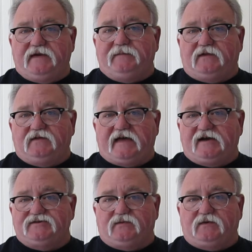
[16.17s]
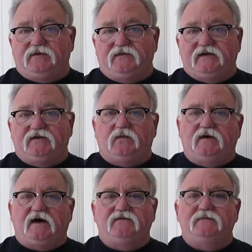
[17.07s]
people that actually want to move into
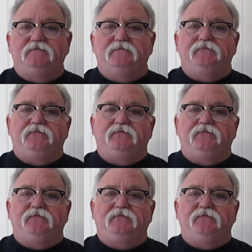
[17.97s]
one of them.